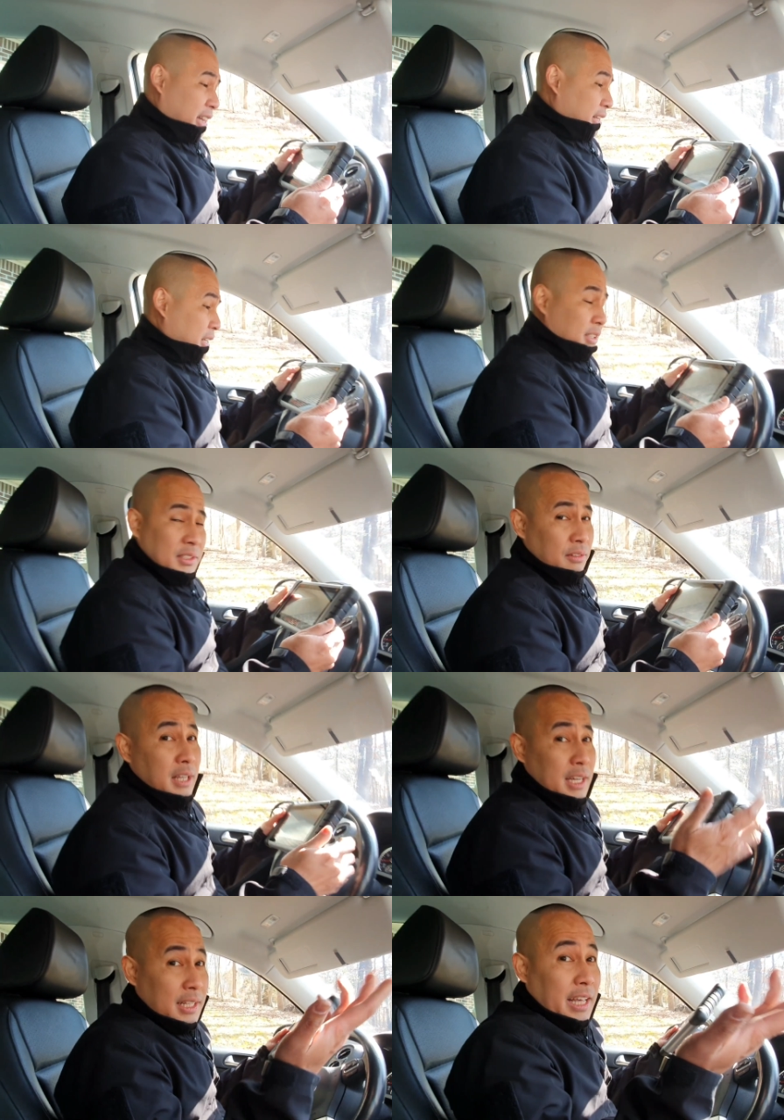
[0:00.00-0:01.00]
So
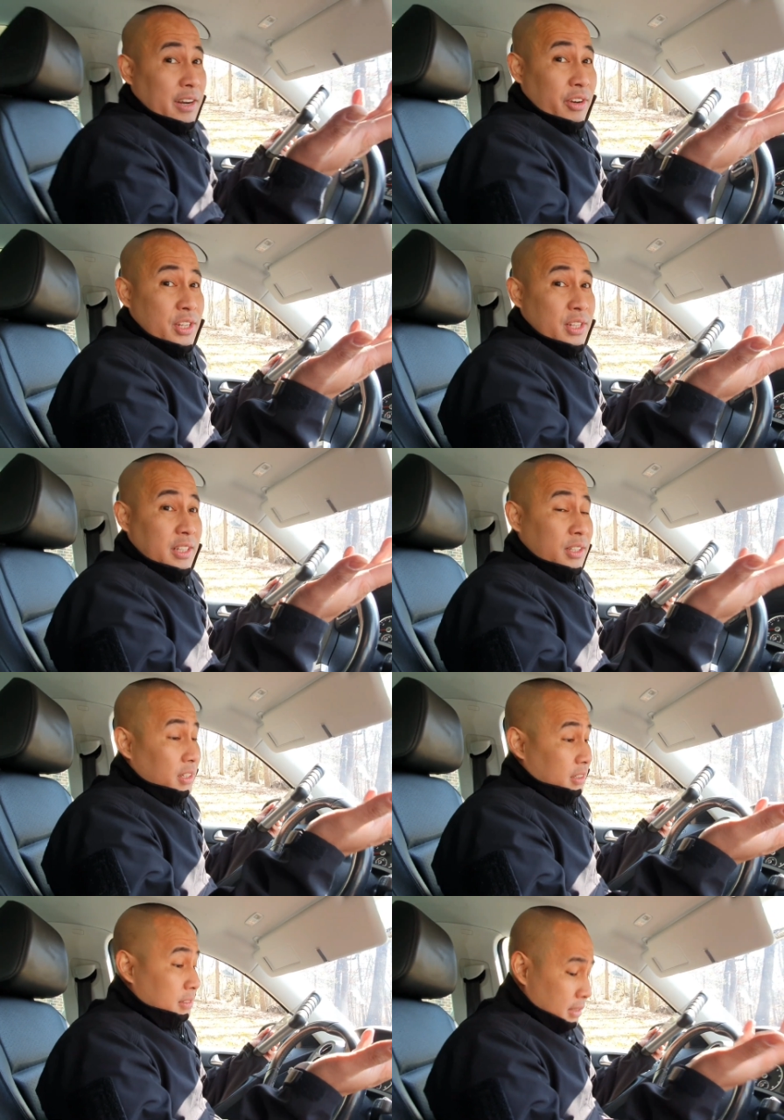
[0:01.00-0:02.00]
there is, you
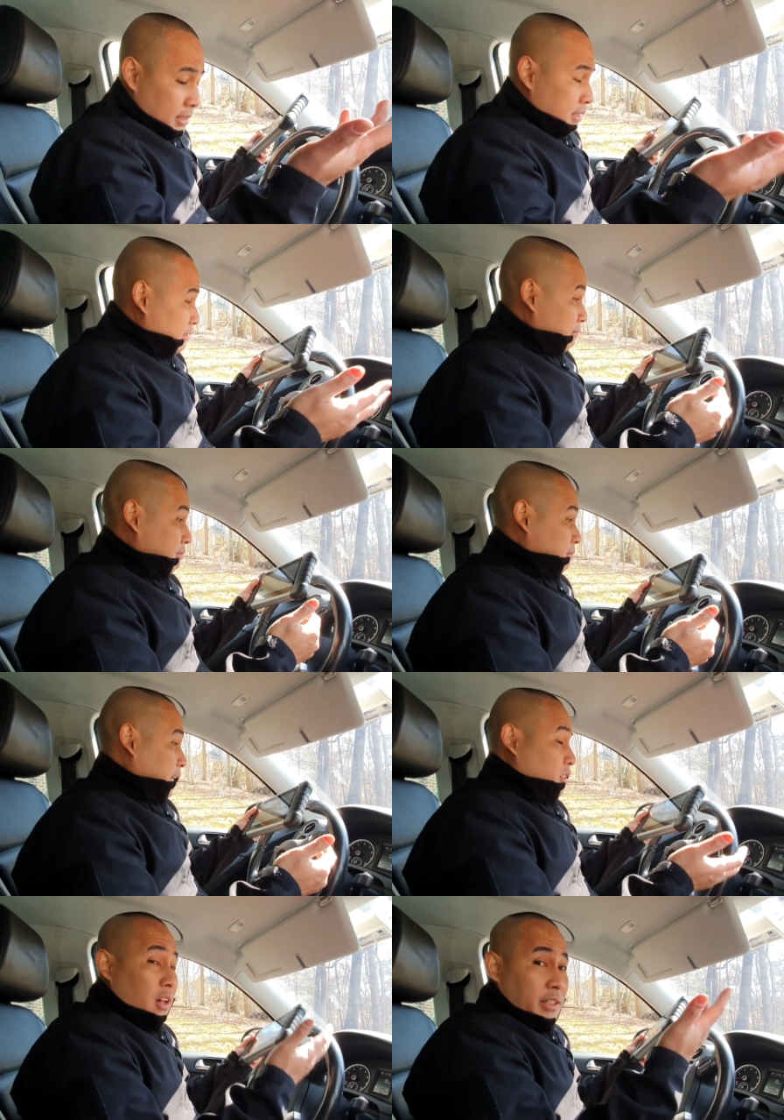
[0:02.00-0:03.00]
know,
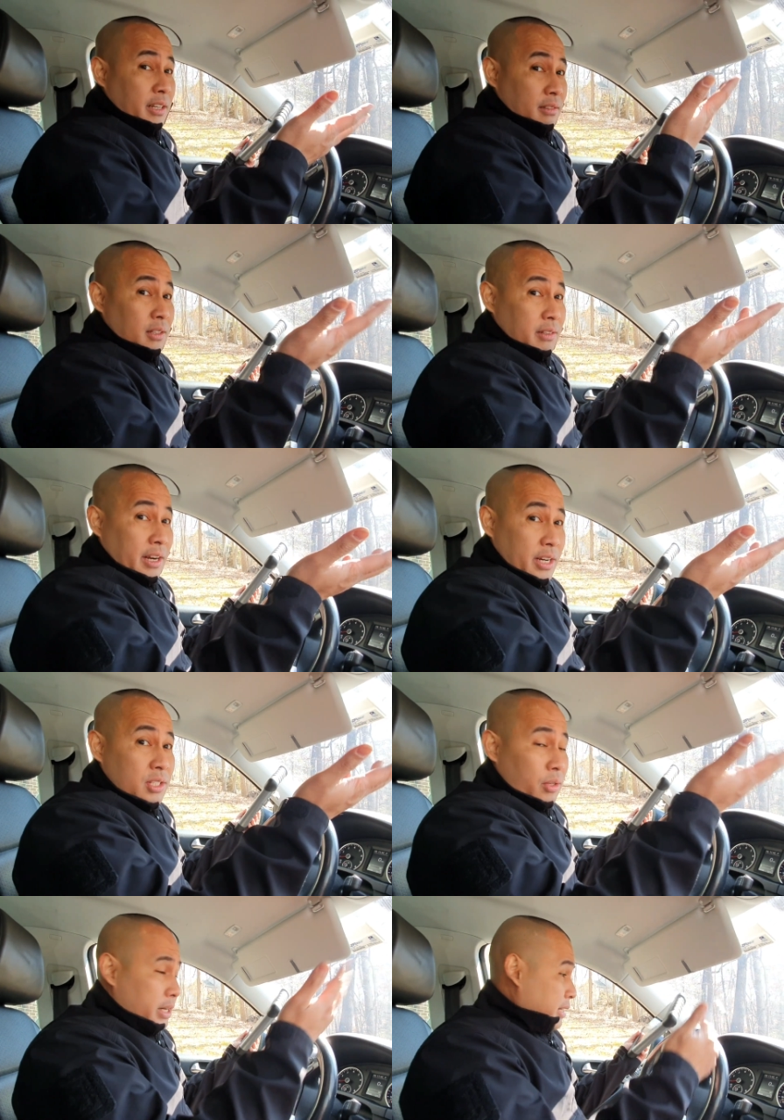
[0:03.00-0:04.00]
that's all there, you know, there is
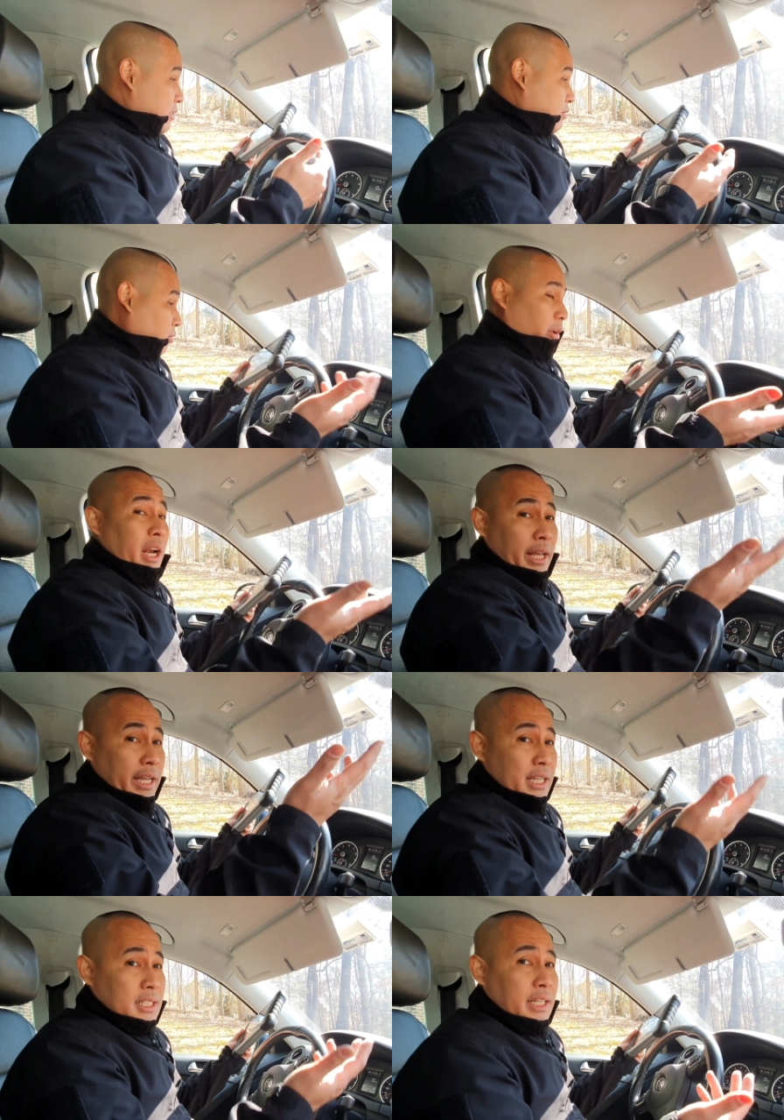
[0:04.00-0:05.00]
to it. It's really
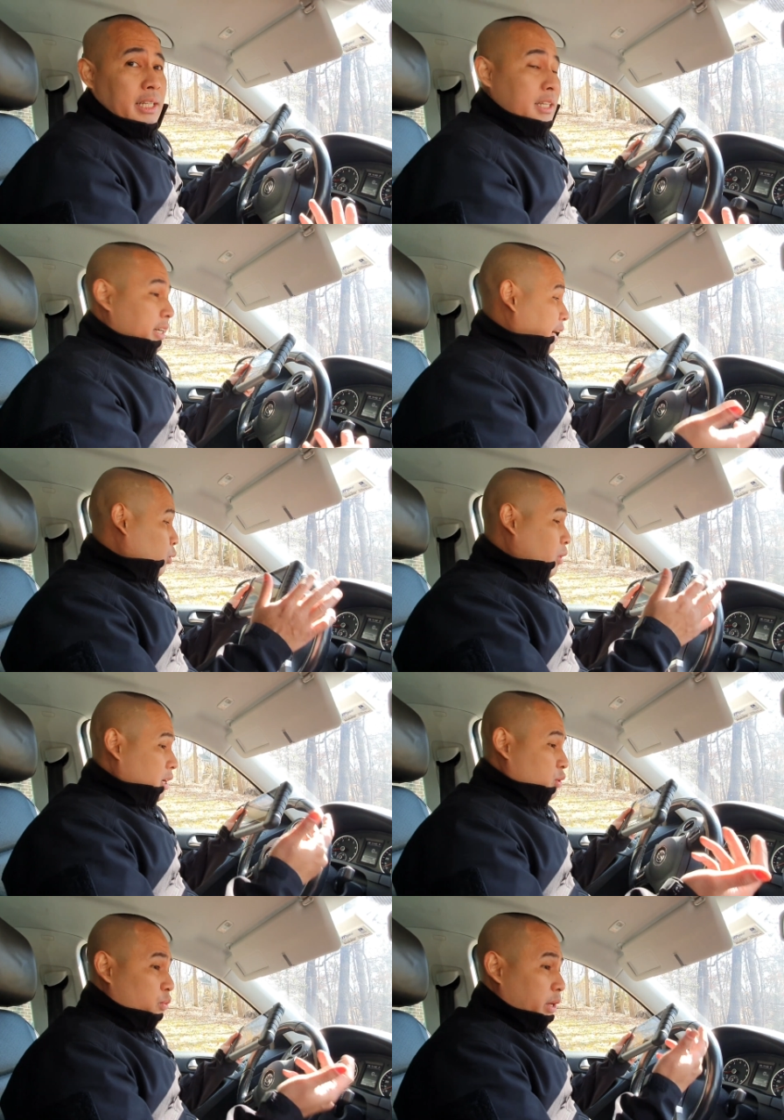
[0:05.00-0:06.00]
easy. It
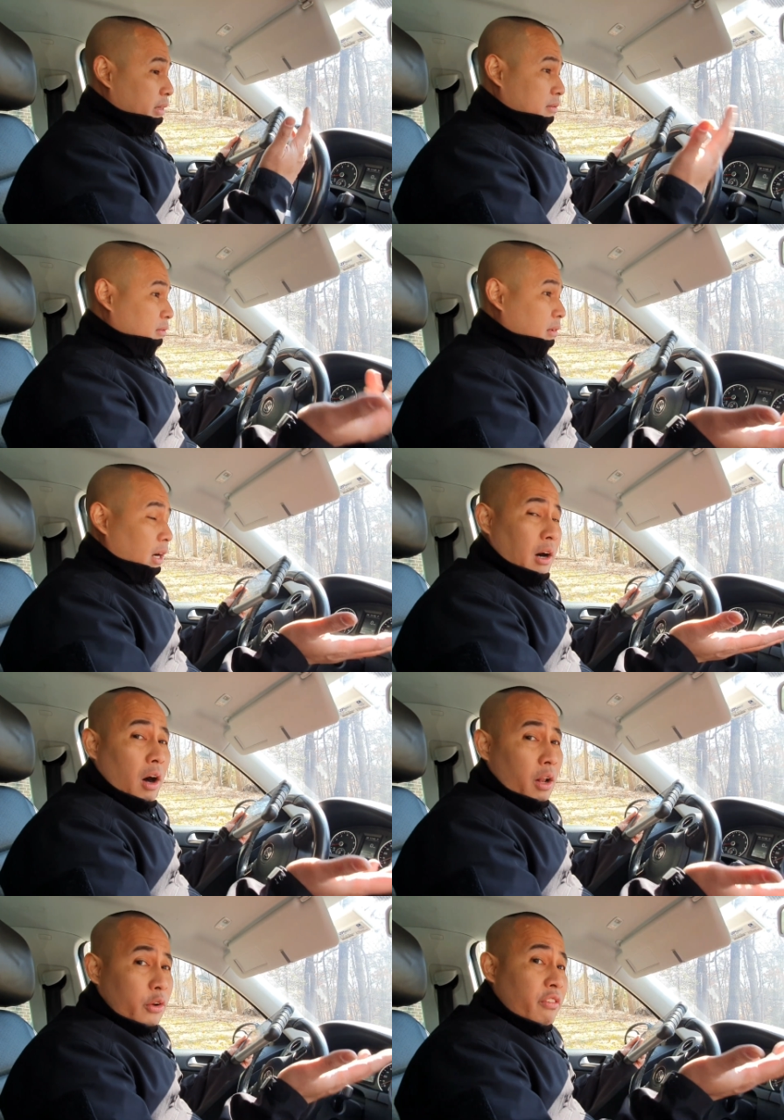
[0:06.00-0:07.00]
works with
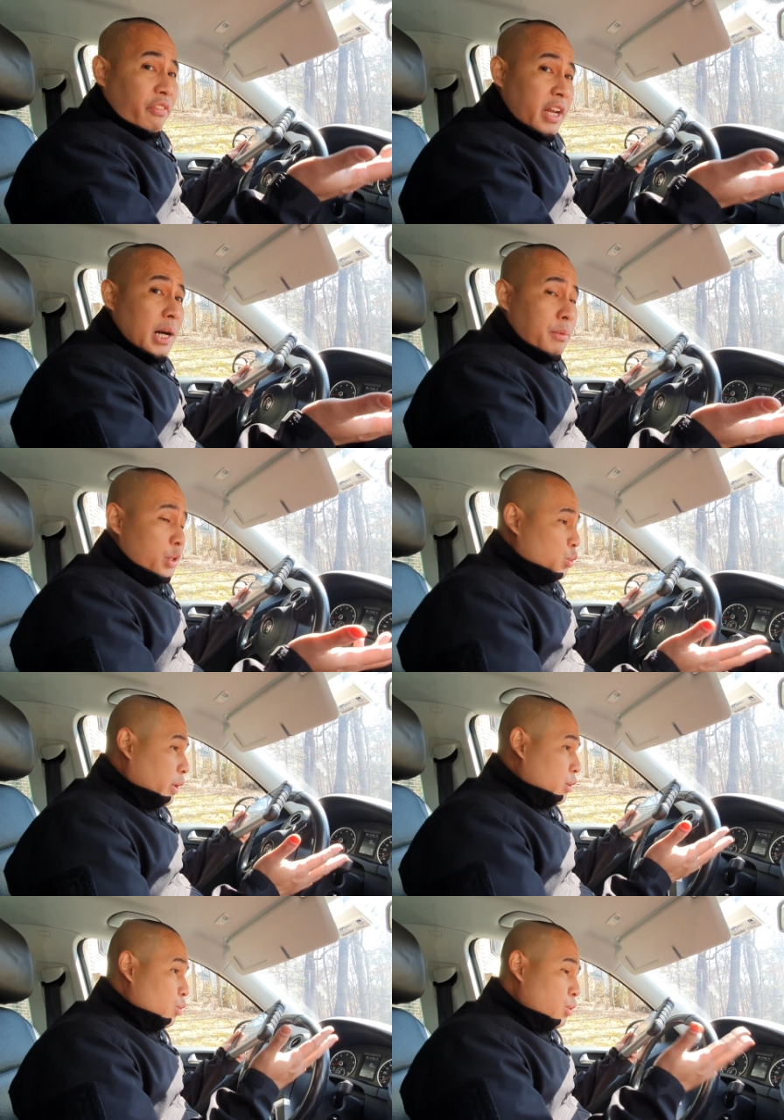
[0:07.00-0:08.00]
all your VWs
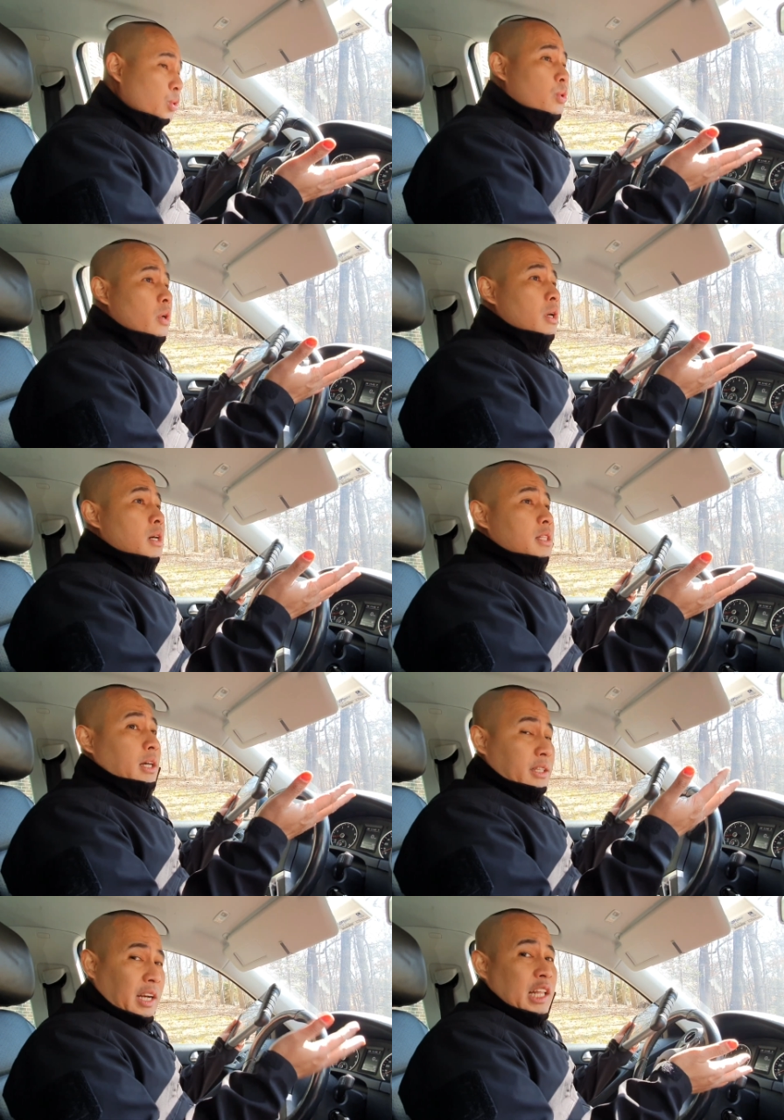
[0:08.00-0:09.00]
when you do the
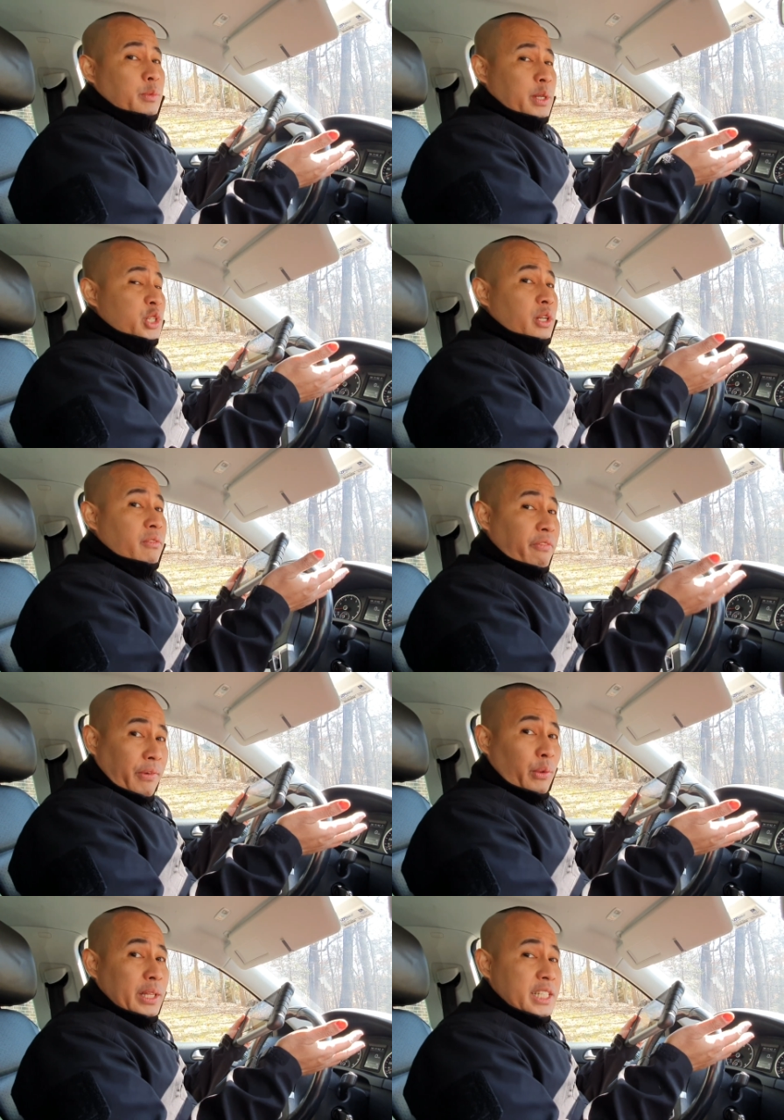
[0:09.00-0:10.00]
transmission
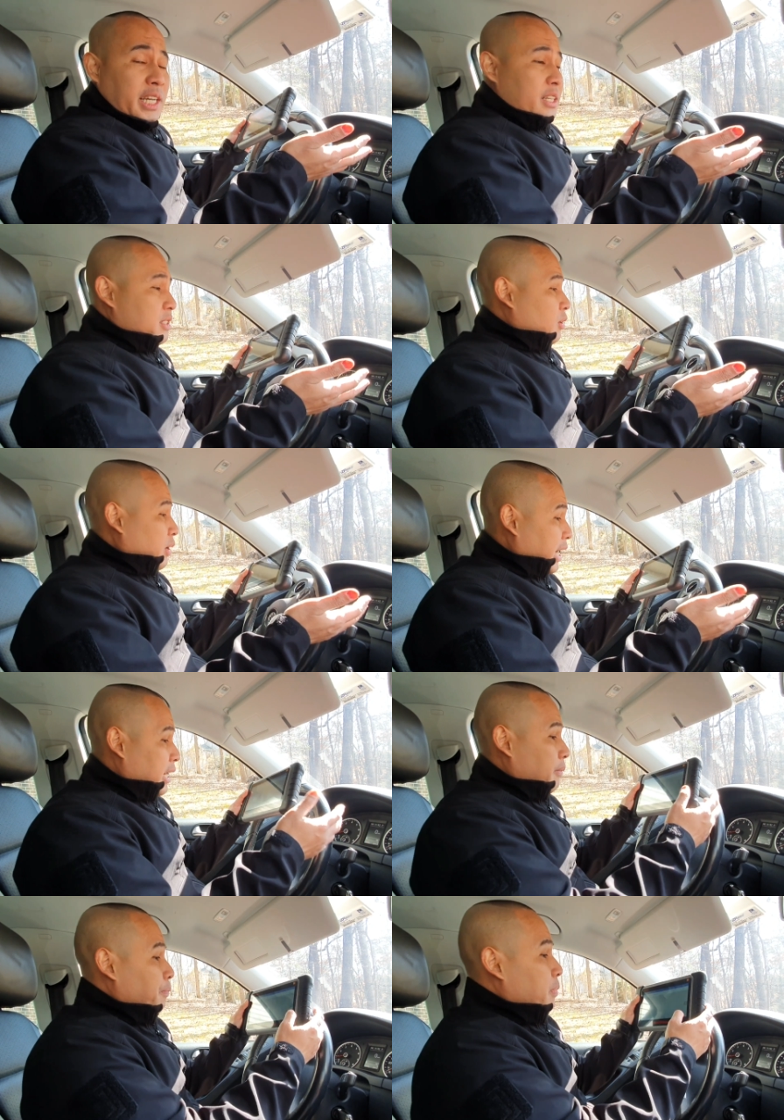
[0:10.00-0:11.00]
fluid change. So again,
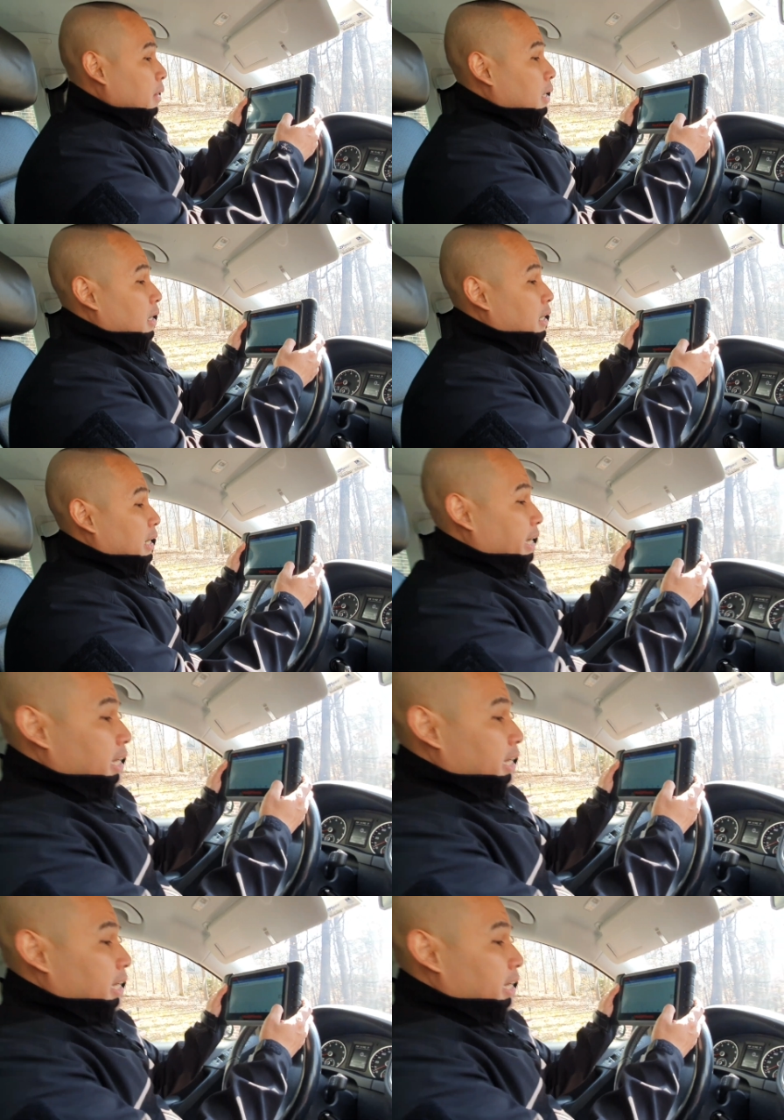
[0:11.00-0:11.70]
let's